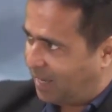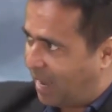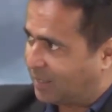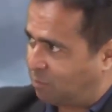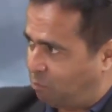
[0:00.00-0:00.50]

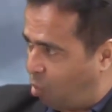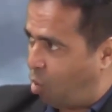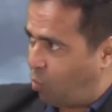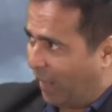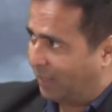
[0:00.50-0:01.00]
has
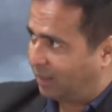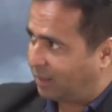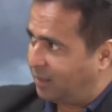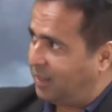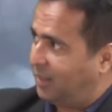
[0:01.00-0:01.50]
more
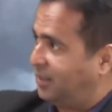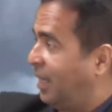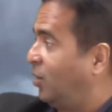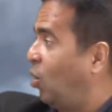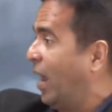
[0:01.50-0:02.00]
wealth
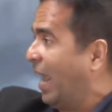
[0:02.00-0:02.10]
than